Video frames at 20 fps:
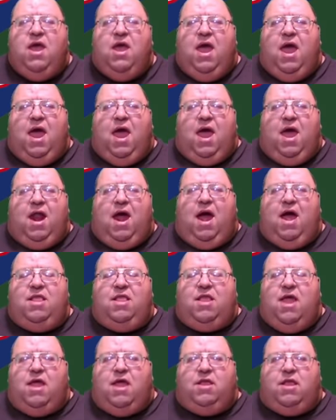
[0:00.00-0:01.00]
And I
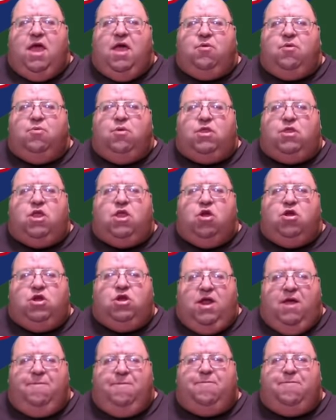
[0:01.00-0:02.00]
think that with their
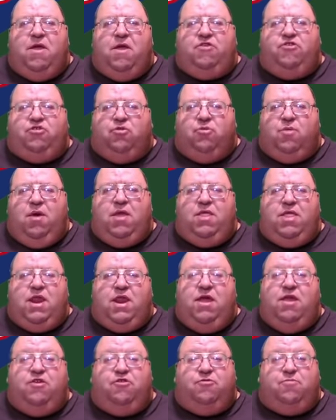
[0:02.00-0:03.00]
defense, the way that
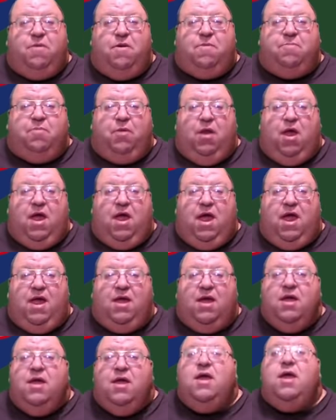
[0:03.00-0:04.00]
it has been
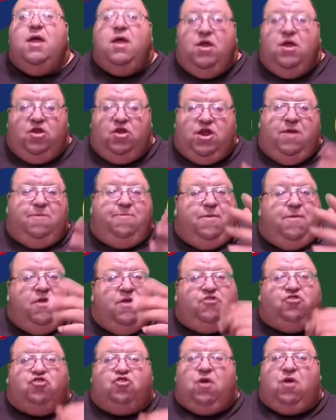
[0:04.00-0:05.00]
playing, defense
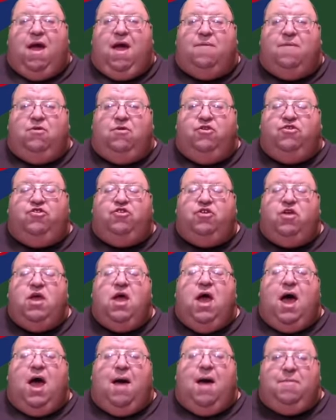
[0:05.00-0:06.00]
travels.
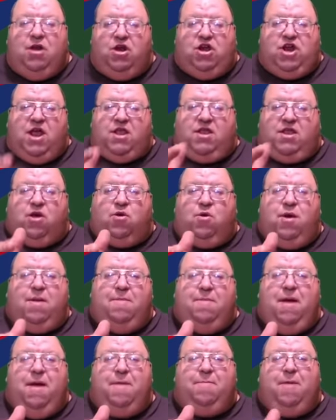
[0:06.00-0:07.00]
I'm going to take the Green
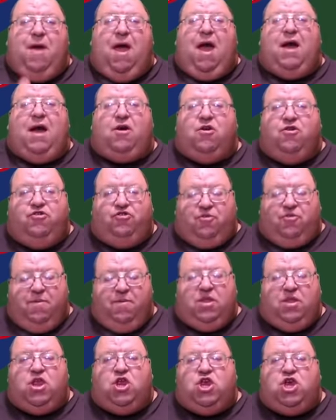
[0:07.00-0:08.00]
Bay Packers to
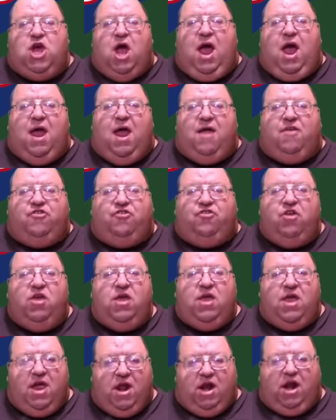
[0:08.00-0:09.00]
beat the Giants
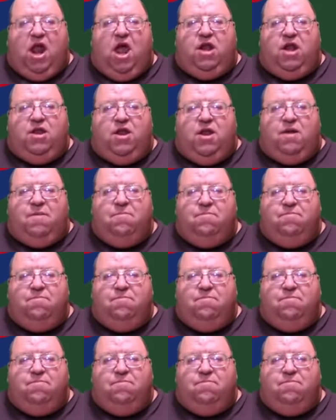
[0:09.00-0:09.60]
in London.